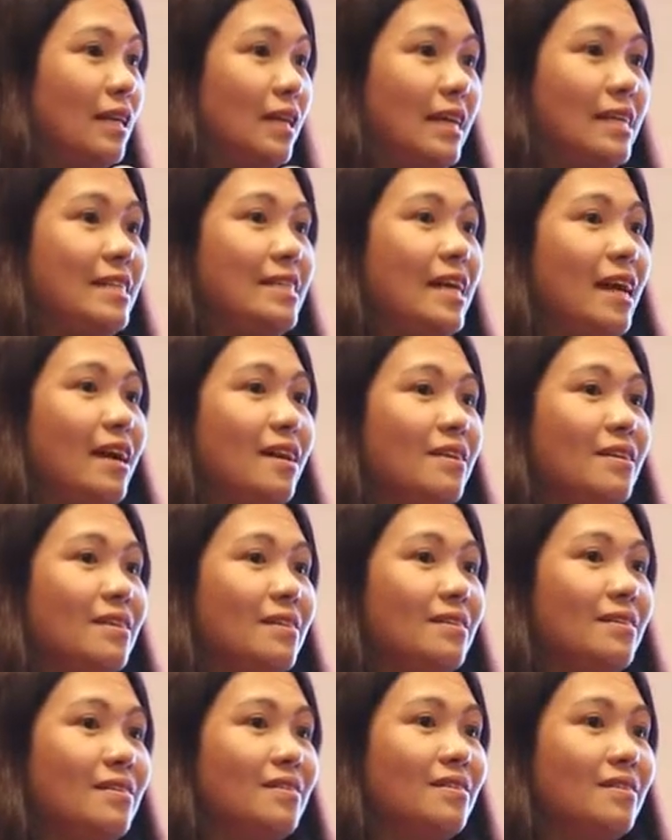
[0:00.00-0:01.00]
actually,
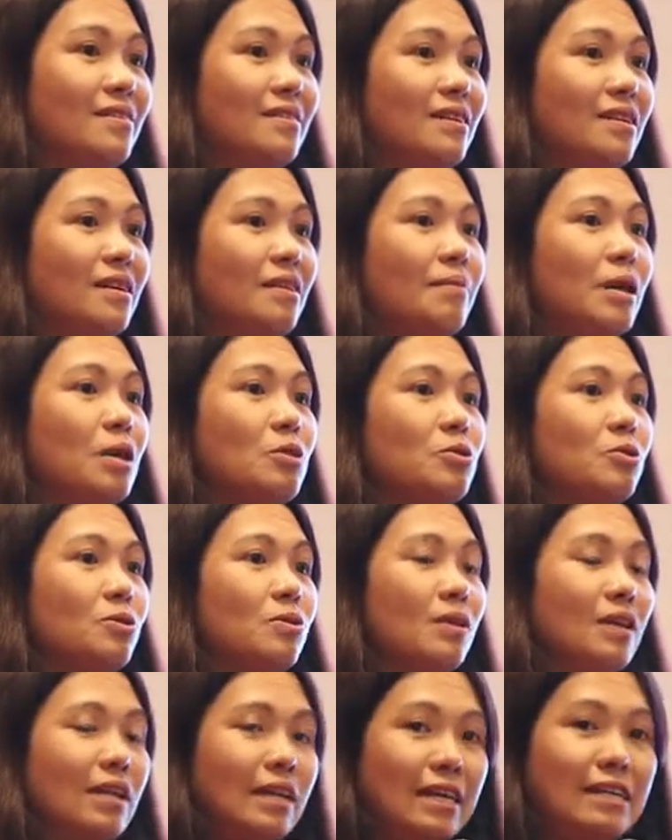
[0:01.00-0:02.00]
we are
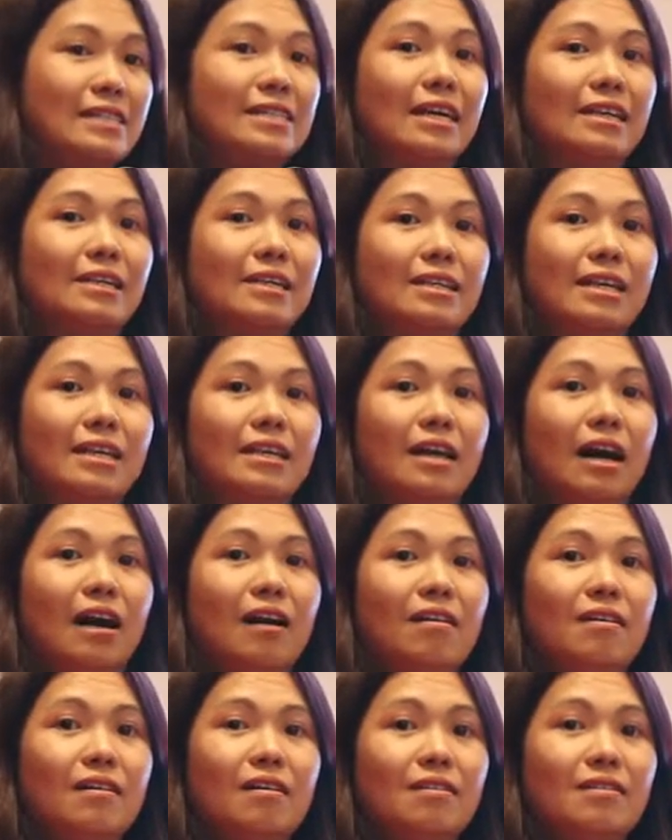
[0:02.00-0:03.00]
issuing
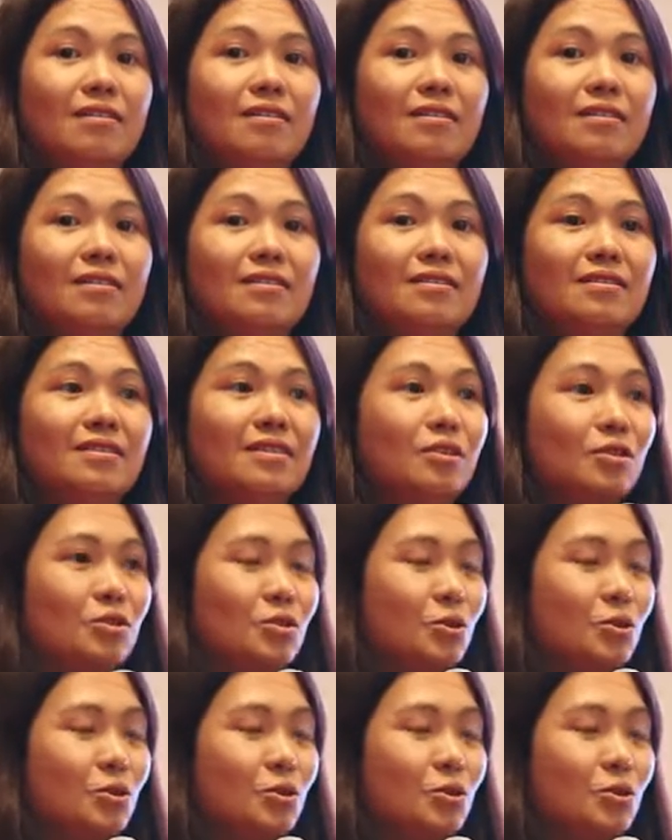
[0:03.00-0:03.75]
to Lenovo